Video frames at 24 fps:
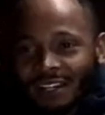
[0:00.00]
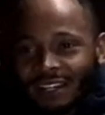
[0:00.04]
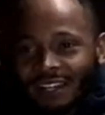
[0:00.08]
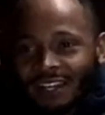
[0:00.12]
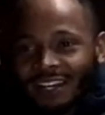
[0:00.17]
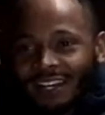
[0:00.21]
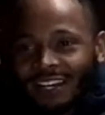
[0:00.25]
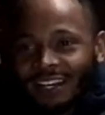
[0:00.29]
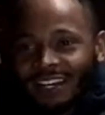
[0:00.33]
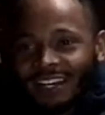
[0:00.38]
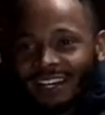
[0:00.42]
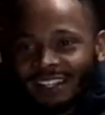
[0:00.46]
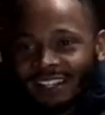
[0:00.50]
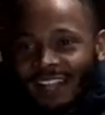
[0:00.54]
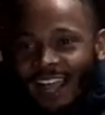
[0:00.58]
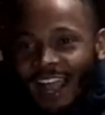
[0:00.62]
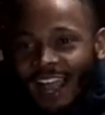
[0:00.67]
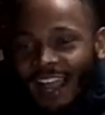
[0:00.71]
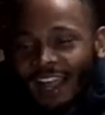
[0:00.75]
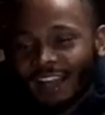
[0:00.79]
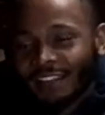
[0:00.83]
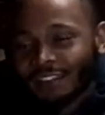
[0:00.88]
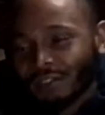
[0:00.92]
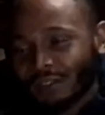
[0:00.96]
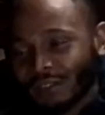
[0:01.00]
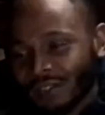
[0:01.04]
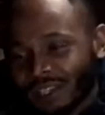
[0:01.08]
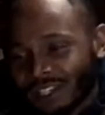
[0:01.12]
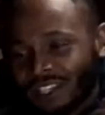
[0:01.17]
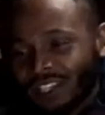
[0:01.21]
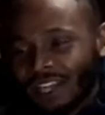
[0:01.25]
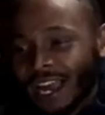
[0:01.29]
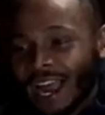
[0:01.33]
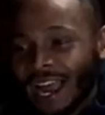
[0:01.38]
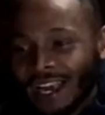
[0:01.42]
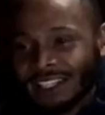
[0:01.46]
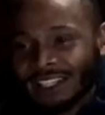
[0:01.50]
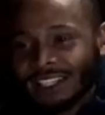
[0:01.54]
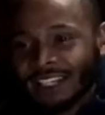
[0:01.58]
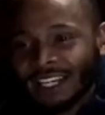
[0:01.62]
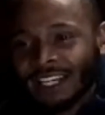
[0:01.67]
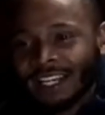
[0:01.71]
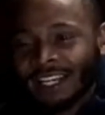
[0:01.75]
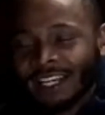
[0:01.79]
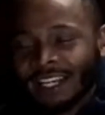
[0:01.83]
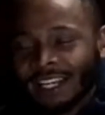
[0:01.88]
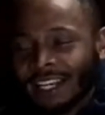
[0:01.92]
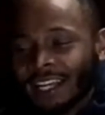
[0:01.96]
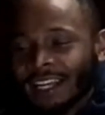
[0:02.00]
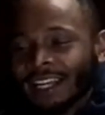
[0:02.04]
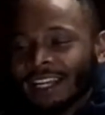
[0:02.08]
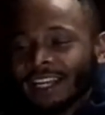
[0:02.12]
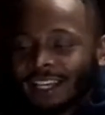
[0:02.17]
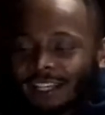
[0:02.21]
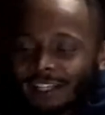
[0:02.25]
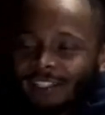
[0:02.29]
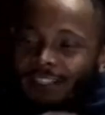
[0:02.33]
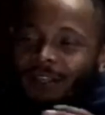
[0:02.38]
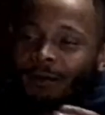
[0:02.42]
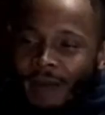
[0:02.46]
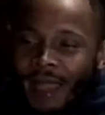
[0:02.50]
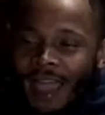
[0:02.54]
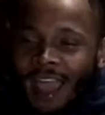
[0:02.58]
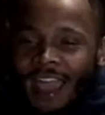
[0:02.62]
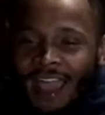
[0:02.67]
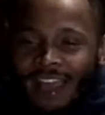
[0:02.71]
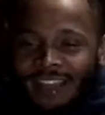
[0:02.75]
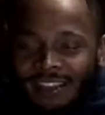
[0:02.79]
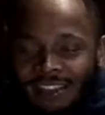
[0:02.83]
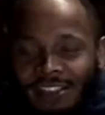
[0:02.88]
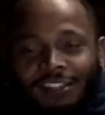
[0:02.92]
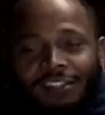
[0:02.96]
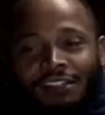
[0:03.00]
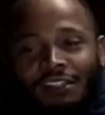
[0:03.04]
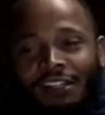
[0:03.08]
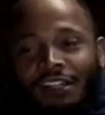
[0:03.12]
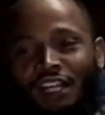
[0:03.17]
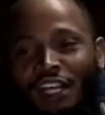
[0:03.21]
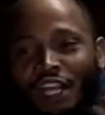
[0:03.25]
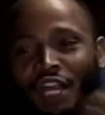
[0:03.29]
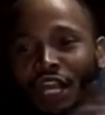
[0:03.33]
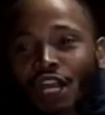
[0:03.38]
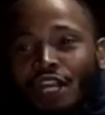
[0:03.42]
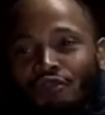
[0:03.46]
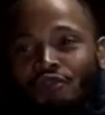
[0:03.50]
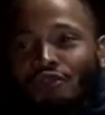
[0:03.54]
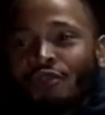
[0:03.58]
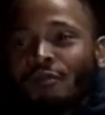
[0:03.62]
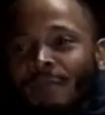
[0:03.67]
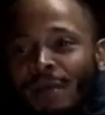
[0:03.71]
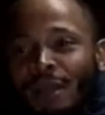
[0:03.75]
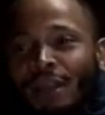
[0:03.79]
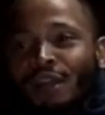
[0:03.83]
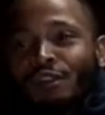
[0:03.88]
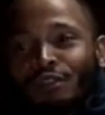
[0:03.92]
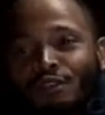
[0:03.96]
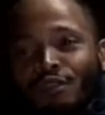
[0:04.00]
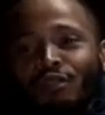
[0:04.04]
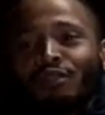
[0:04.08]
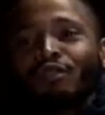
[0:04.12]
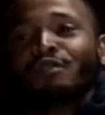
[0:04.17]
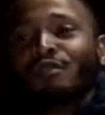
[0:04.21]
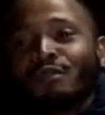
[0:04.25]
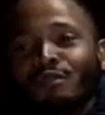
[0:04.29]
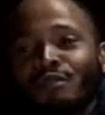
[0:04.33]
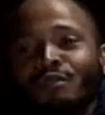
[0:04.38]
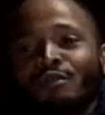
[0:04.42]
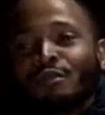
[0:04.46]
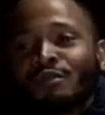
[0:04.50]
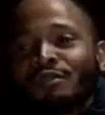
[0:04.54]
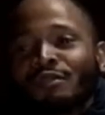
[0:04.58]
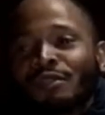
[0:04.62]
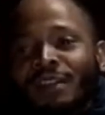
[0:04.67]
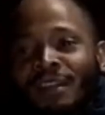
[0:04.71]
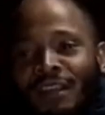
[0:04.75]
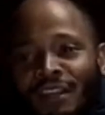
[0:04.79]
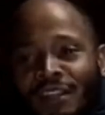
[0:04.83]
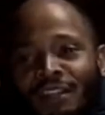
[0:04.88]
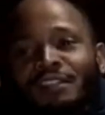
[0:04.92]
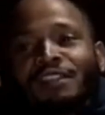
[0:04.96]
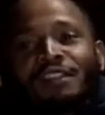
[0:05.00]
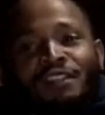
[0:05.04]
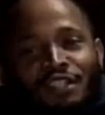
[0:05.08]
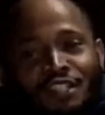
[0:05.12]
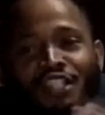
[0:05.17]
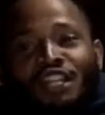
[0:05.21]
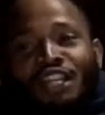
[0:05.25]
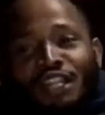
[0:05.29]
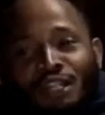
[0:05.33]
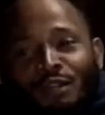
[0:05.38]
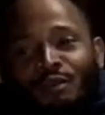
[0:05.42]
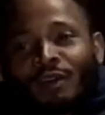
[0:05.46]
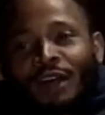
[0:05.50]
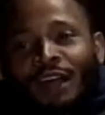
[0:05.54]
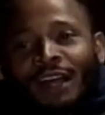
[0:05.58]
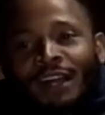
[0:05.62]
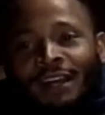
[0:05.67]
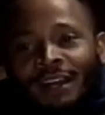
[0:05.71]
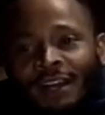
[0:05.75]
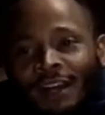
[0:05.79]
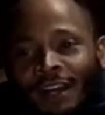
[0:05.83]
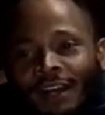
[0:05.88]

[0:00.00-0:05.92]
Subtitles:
You know what I'm saying? So a shiesty is a mask. It's an instrument used to generate